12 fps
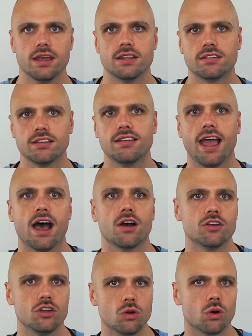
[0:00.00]
This is how
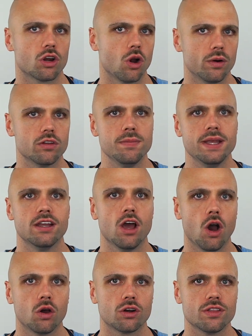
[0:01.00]
you are going to be an
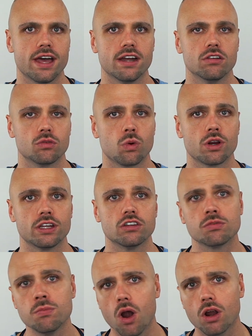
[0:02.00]
owner that is working
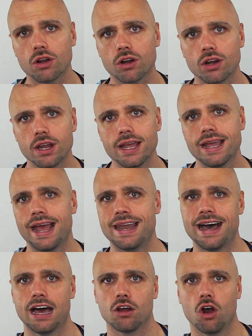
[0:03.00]
smarter and
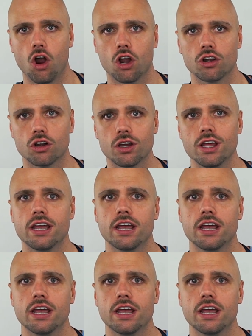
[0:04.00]
not harder,